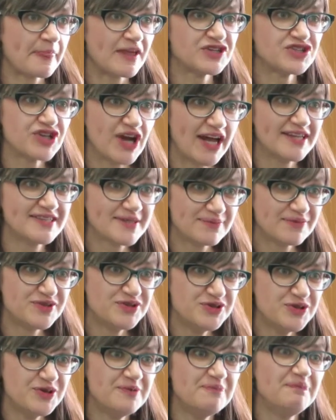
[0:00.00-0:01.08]
try something
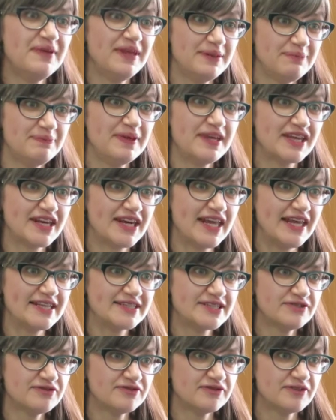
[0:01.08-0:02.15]
new and be
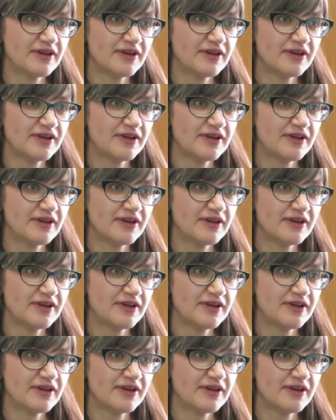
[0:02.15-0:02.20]
creative.